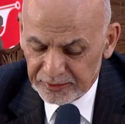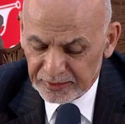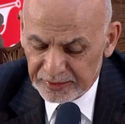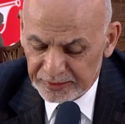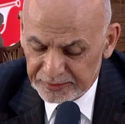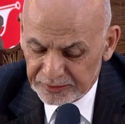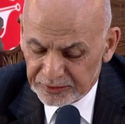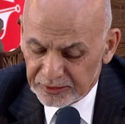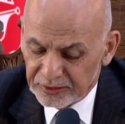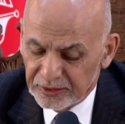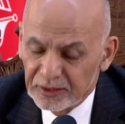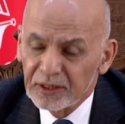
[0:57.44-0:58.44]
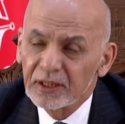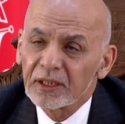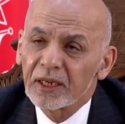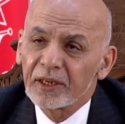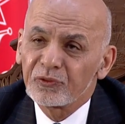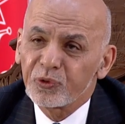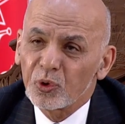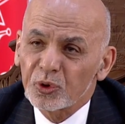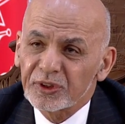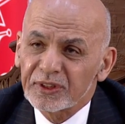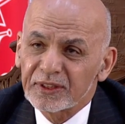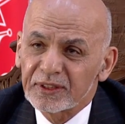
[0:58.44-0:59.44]
third, and
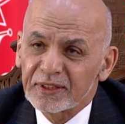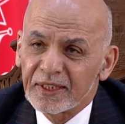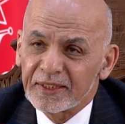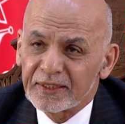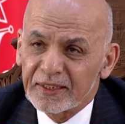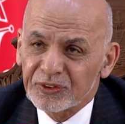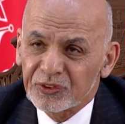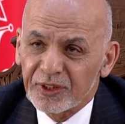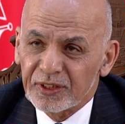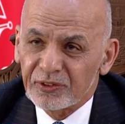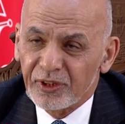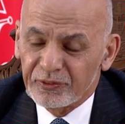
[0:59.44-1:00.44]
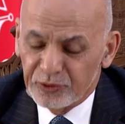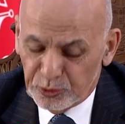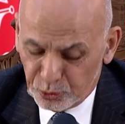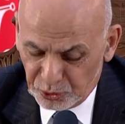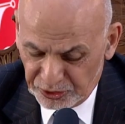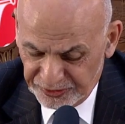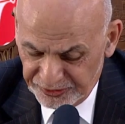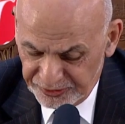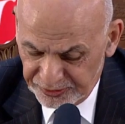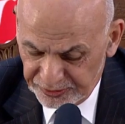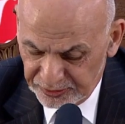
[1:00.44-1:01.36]
fourth industrial revolutions.